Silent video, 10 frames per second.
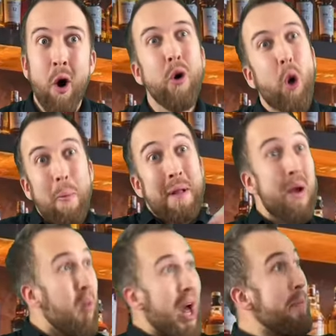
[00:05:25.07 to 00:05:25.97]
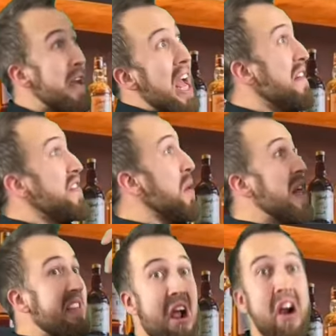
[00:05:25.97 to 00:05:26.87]
or go play wannabe
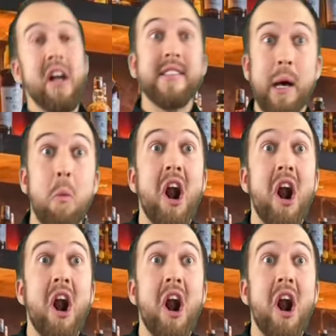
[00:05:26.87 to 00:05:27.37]
influencer somewhere